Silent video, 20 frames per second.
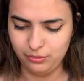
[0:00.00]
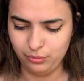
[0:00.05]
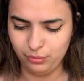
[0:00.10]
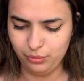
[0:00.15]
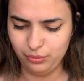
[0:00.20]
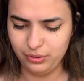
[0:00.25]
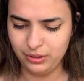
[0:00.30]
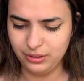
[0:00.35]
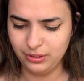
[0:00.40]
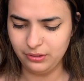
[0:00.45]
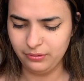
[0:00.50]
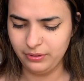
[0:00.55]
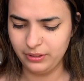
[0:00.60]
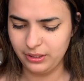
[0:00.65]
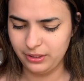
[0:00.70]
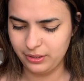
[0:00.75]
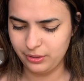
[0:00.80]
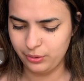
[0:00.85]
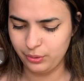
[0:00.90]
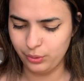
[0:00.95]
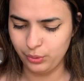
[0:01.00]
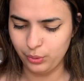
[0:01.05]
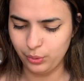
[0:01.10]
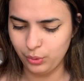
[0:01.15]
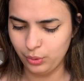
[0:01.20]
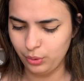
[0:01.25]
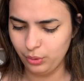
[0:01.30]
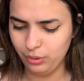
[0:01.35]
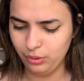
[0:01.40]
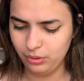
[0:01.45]
Oh, these are really
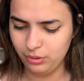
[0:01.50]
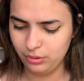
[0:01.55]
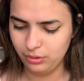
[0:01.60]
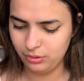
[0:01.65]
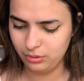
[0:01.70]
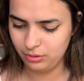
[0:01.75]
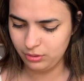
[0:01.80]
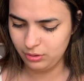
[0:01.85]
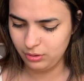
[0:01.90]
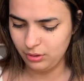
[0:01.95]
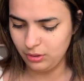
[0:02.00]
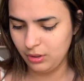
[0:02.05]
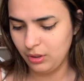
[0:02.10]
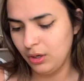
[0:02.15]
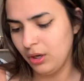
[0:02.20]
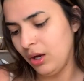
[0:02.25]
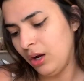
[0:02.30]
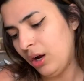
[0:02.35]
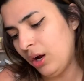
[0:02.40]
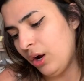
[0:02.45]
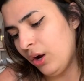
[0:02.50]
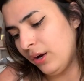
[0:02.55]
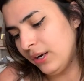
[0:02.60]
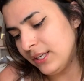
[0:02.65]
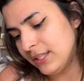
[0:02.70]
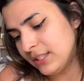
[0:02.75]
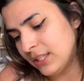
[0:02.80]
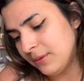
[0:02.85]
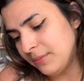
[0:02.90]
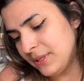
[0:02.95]
cool. Oh,
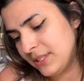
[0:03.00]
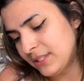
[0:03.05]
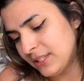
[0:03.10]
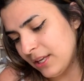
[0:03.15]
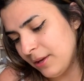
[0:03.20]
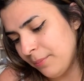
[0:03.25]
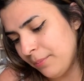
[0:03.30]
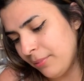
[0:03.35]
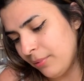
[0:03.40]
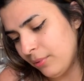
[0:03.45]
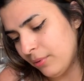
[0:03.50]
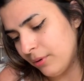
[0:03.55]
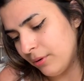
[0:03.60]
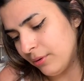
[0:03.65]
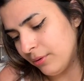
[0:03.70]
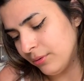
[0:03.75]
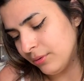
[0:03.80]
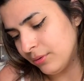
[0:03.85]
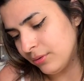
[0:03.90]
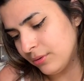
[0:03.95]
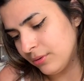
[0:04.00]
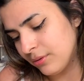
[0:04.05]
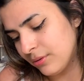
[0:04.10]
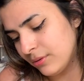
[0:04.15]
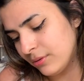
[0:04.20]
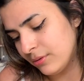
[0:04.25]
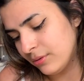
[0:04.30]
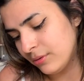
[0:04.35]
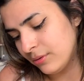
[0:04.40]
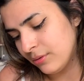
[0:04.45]
they sent me samples
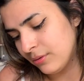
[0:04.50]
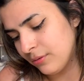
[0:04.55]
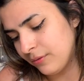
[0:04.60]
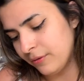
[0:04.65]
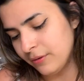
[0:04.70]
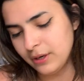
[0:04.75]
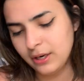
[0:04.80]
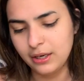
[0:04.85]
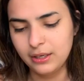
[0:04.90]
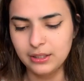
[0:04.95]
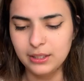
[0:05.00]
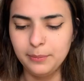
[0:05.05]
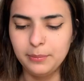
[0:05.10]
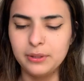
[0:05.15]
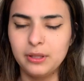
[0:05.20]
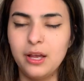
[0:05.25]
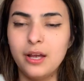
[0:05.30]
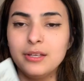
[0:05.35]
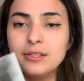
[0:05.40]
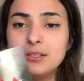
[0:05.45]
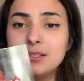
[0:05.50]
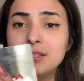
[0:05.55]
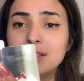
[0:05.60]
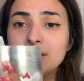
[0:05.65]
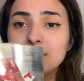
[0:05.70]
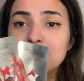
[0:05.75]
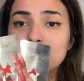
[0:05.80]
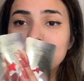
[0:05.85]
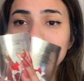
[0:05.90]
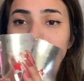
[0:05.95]
for like lip
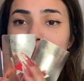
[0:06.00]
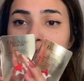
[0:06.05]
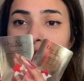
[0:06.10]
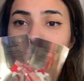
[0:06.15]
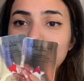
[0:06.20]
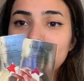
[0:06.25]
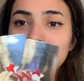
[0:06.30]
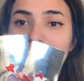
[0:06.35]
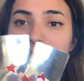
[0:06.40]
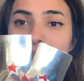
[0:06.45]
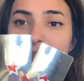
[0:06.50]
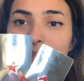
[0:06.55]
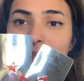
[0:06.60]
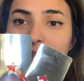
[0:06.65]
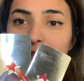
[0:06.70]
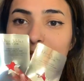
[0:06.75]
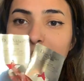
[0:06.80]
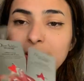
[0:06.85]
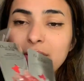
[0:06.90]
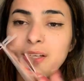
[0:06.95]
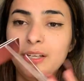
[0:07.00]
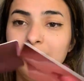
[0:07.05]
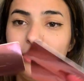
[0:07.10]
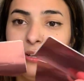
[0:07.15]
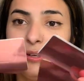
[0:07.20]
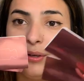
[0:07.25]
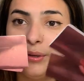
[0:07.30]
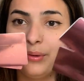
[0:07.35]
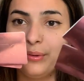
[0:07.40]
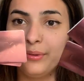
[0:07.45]
glosses. That's really
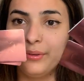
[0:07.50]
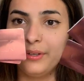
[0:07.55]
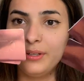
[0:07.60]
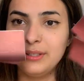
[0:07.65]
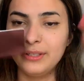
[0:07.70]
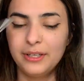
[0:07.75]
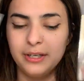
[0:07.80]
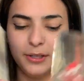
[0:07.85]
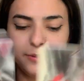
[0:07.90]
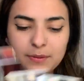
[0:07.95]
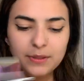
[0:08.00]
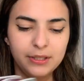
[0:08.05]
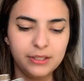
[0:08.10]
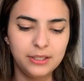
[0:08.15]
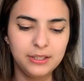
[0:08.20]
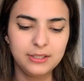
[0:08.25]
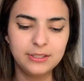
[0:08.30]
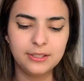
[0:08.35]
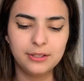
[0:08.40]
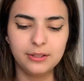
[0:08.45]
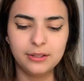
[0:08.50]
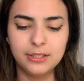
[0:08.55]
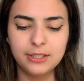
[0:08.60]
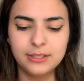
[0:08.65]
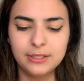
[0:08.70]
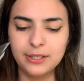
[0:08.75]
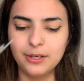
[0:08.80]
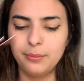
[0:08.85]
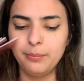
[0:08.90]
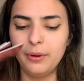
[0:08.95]
cute. It comes in
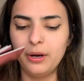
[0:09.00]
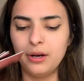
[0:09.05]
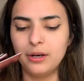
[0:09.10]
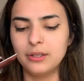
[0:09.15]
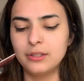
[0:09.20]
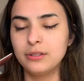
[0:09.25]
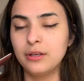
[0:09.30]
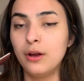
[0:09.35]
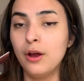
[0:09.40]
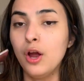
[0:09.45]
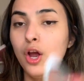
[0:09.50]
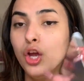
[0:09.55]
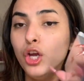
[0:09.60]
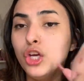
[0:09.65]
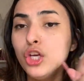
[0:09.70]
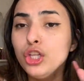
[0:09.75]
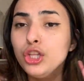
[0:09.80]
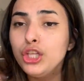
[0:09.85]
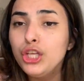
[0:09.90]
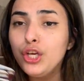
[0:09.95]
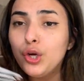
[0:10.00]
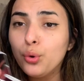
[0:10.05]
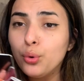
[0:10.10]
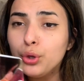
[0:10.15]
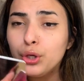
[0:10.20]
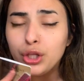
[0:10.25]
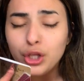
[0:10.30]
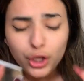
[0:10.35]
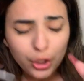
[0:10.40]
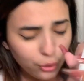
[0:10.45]
this little box.
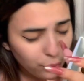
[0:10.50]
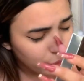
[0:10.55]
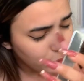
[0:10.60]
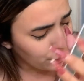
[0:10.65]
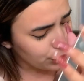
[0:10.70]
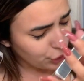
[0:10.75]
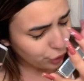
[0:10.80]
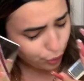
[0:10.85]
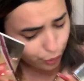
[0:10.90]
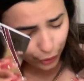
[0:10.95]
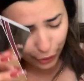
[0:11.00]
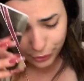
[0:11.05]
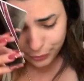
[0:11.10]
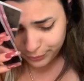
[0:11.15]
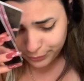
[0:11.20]
Dior.